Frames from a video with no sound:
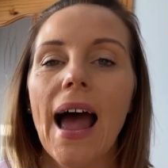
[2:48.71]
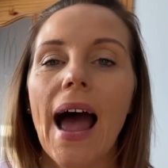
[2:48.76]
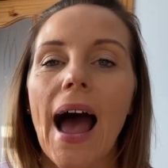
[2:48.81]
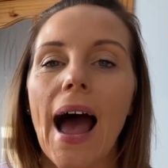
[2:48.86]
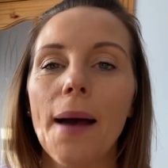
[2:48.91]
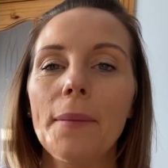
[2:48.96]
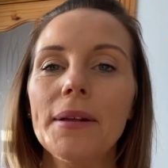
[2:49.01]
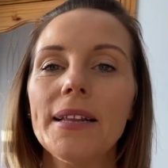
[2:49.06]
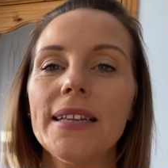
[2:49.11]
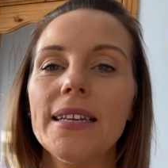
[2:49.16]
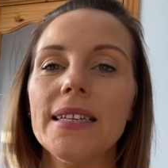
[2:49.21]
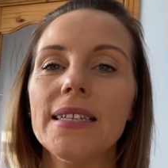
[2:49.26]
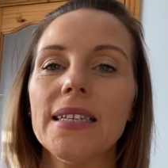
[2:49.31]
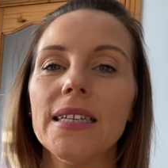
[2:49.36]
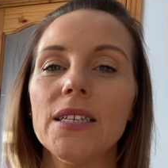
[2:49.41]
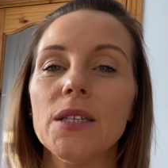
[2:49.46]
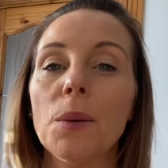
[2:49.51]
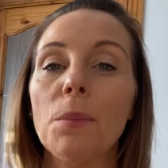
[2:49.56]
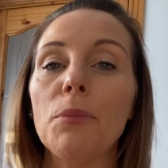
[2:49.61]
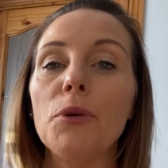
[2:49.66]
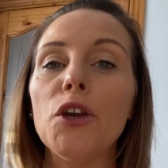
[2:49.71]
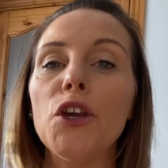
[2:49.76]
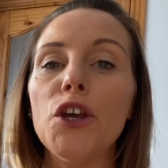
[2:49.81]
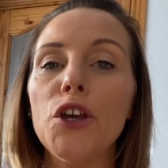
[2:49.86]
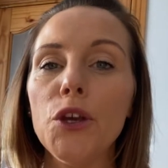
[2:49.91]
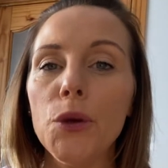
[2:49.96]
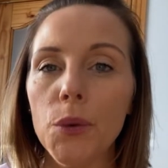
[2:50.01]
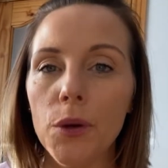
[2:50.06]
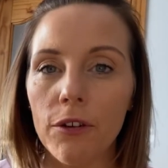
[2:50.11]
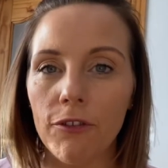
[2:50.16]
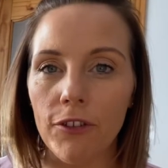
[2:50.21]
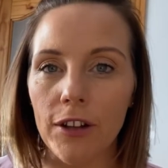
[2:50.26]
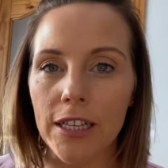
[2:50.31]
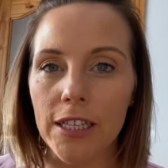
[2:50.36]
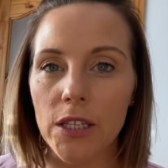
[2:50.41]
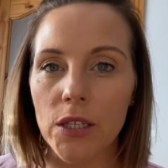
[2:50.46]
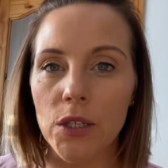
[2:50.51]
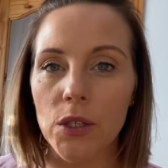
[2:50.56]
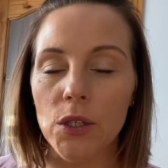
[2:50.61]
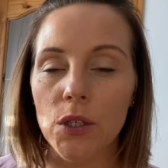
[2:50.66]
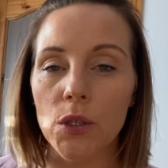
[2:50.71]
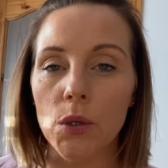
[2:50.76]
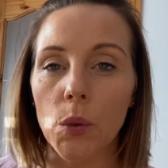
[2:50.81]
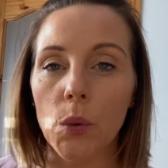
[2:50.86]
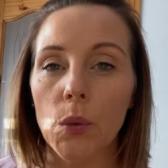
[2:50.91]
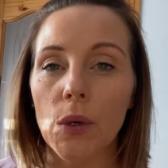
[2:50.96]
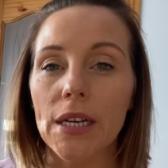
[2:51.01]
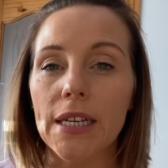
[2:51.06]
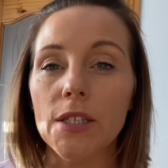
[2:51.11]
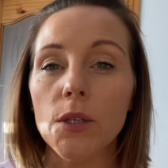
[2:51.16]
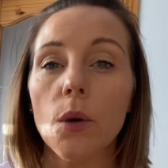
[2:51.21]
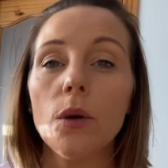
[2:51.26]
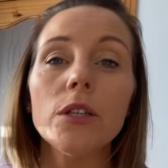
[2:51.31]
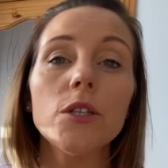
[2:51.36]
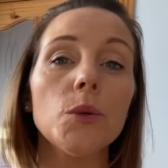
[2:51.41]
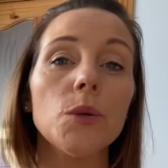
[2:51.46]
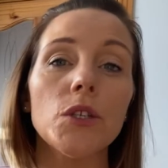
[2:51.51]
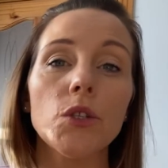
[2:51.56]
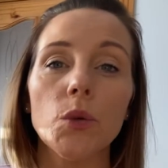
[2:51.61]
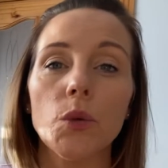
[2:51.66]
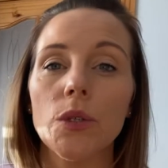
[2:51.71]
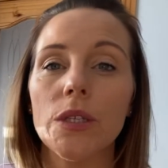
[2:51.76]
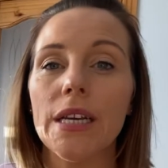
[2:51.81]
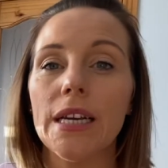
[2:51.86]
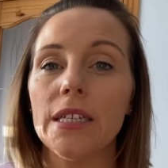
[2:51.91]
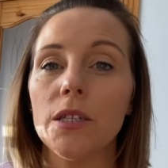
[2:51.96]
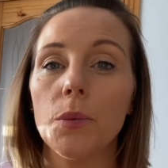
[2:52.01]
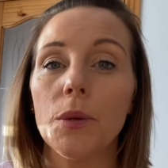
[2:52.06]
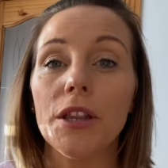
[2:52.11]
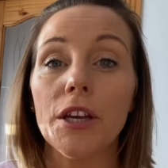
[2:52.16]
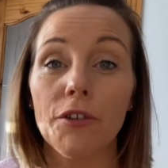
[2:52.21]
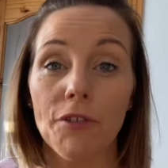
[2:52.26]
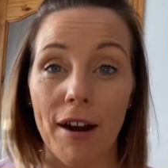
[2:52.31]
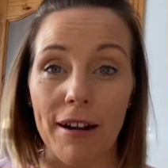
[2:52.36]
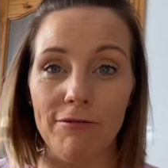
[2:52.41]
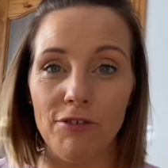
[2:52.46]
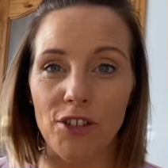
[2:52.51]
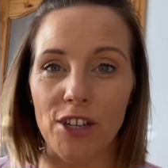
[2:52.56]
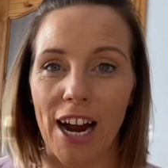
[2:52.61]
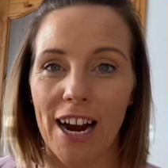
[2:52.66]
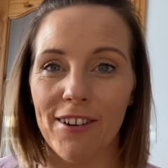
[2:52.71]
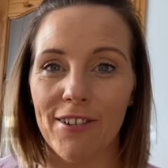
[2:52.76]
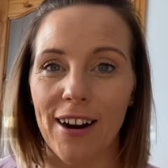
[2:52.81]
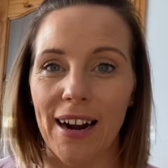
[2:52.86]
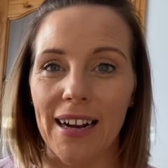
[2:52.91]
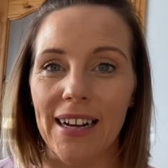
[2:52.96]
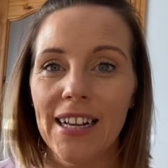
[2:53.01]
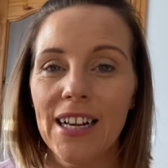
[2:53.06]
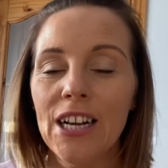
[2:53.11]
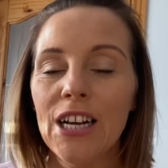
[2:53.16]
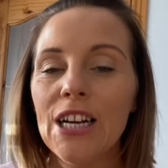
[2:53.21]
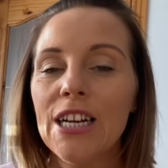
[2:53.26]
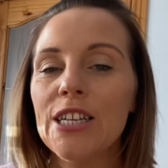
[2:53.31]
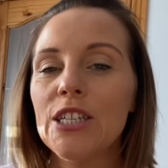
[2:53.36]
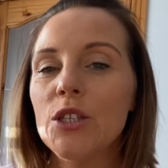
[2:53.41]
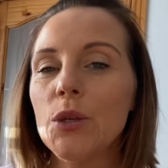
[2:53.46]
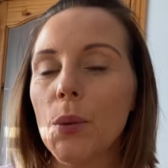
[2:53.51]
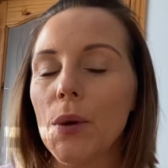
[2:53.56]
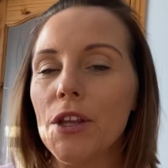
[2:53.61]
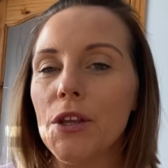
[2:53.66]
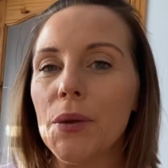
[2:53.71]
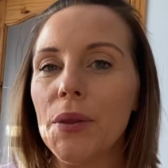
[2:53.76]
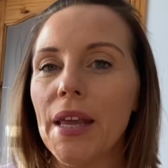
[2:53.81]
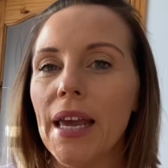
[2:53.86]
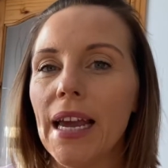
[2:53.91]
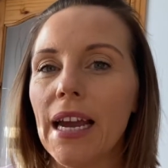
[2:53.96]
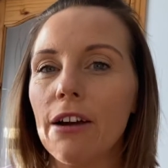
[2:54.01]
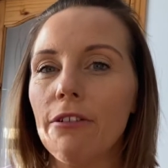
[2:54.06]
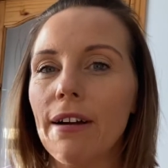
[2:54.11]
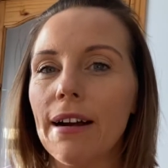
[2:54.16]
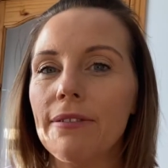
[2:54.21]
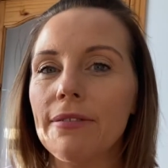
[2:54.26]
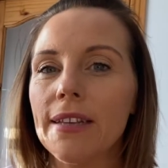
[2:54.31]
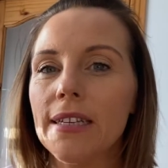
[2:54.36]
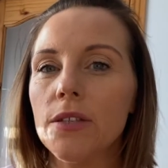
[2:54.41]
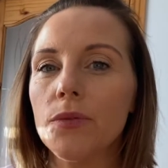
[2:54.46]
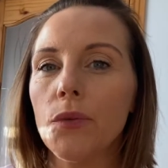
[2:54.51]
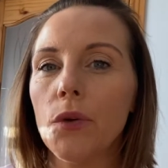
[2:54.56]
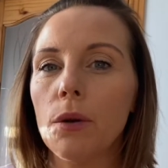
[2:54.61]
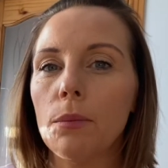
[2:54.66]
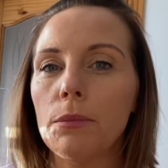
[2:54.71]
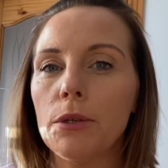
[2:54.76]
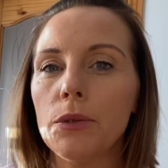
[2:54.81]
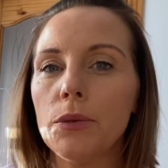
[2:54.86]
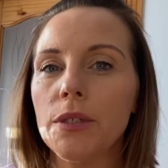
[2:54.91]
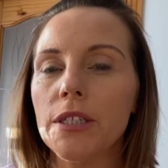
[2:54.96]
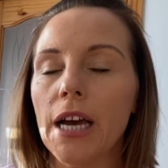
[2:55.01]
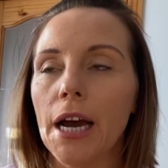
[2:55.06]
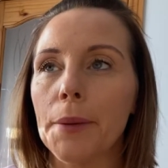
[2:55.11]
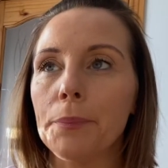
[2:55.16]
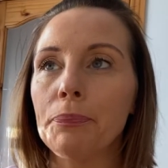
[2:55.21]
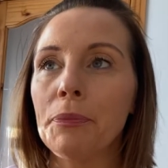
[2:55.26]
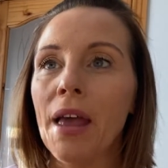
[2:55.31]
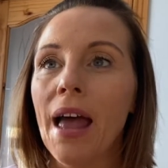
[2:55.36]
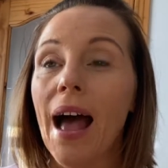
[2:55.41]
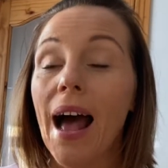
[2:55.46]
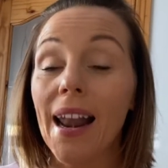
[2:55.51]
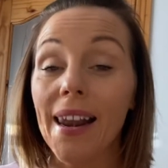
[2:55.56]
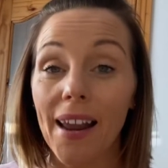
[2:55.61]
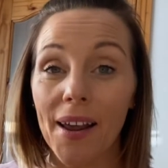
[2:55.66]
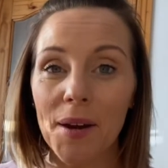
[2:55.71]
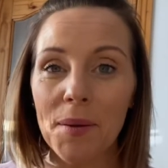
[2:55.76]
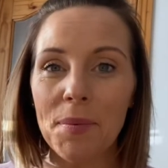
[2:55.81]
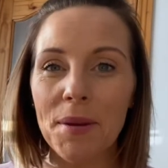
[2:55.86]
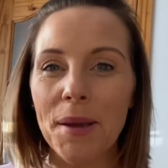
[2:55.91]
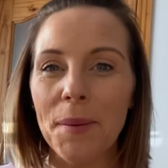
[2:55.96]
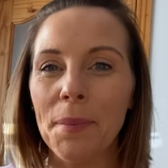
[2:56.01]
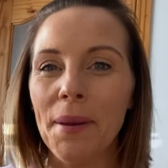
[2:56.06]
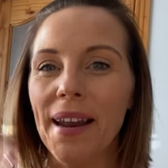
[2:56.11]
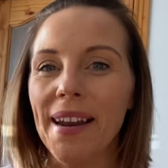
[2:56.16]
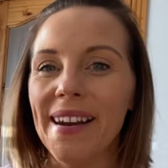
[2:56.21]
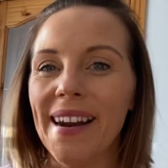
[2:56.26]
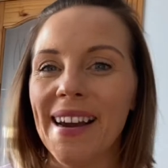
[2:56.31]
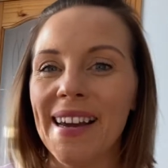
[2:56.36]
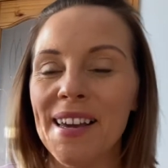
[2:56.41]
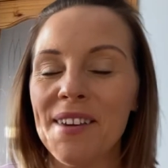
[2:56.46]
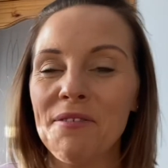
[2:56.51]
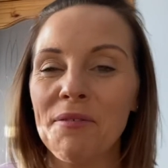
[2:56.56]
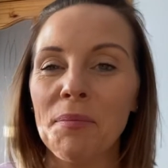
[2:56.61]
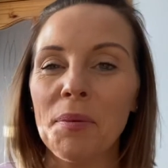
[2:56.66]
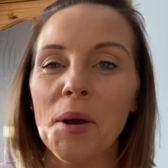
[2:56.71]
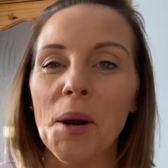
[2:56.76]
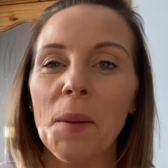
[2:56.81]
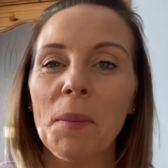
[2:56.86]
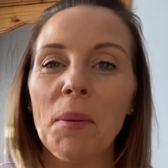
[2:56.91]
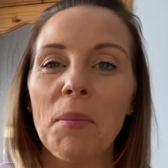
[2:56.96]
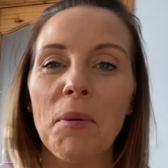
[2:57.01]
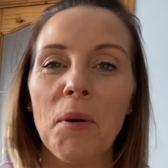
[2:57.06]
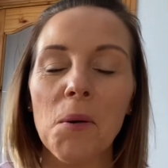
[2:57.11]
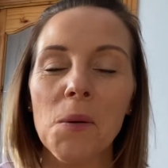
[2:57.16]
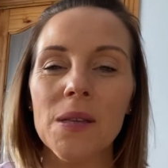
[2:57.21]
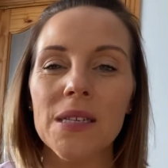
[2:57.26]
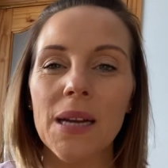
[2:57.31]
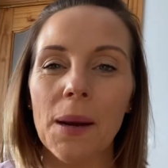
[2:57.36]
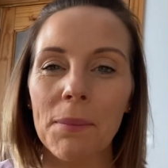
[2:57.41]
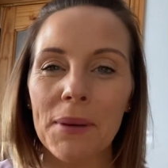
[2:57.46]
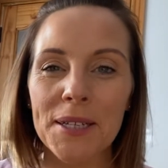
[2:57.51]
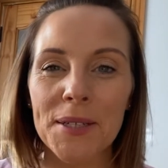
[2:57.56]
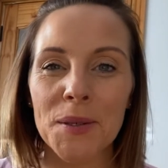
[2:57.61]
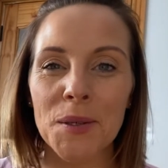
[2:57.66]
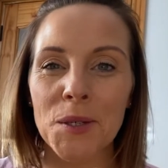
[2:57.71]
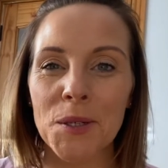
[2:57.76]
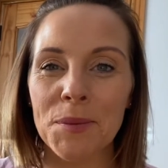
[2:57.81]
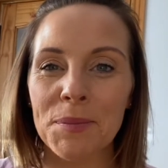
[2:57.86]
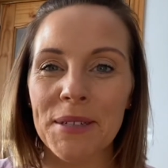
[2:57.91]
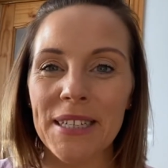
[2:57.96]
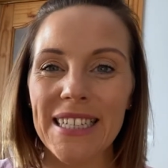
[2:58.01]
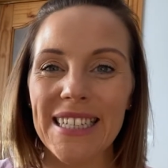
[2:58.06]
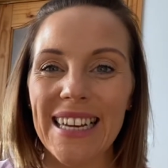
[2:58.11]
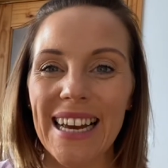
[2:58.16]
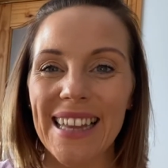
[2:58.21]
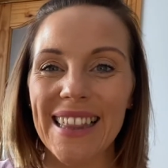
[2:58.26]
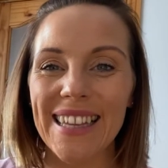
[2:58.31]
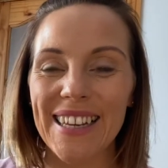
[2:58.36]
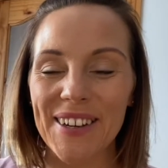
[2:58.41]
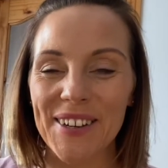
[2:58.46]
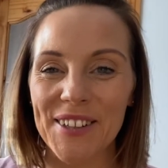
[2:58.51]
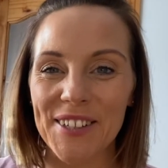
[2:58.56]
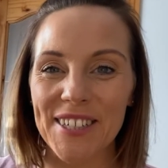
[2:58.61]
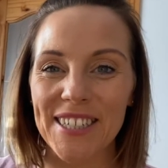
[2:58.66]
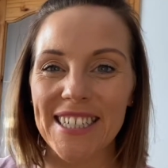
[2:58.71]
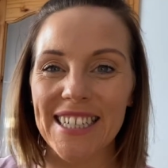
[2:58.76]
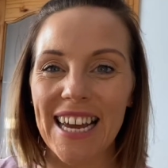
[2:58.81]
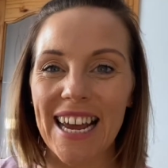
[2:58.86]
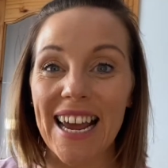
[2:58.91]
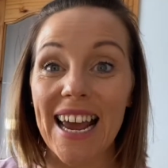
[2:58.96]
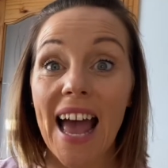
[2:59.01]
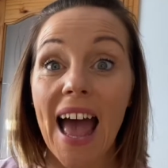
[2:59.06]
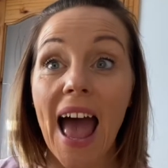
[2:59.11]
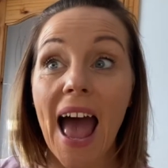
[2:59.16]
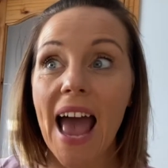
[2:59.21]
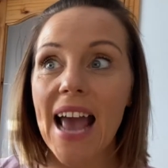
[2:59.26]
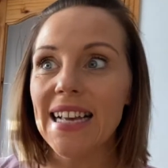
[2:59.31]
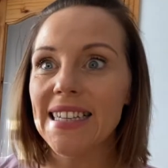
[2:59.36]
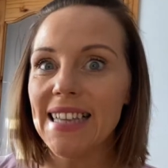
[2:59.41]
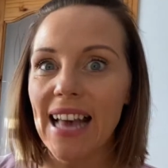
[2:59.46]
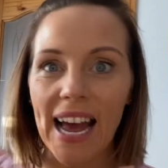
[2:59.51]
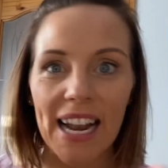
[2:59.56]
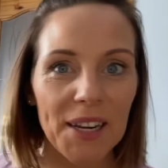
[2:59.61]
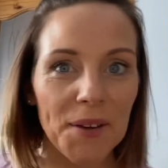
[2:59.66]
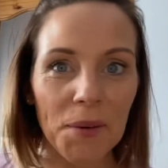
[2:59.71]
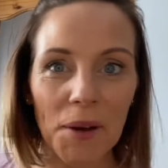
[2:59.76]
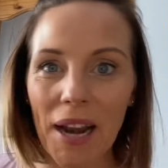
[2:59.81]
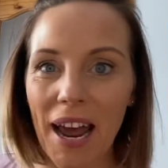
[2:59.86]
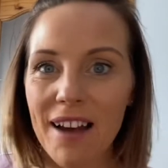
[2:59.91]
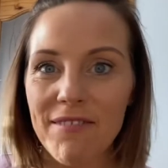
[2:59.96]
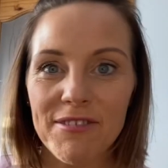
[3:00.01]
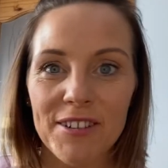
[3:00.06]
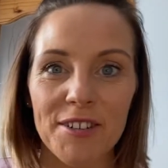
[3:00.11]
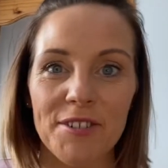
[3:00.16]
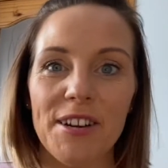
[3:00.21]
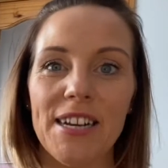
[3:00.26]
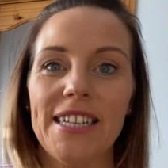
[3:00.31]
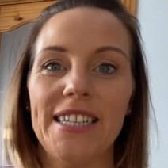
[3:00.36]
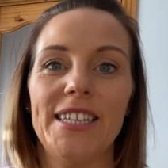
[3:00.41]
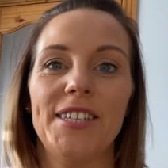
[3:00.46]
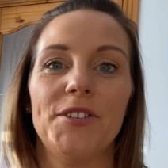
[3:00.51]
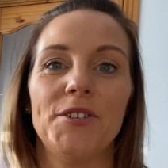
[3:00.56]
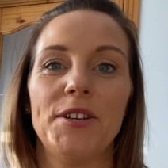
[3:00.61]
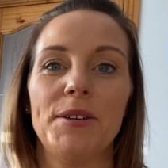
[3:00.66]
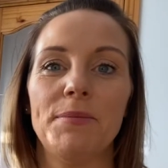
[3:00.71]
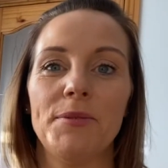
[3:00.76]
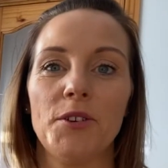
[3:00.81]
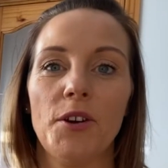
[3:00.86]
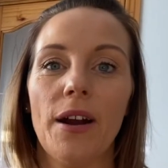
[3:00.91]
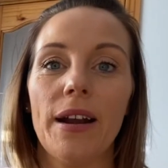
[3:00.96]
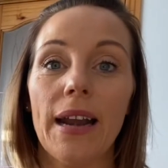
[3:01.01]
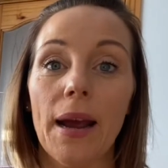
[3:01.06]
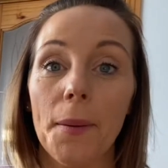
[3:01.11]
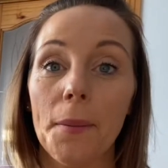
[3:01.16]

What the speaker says: Amethyst is a beautiful stone. It's also associated with the crown chakra. So when you think around this full moon time, a lot of people, and I even put up a post on my social media the other day, is anyone having crazy dreams right now?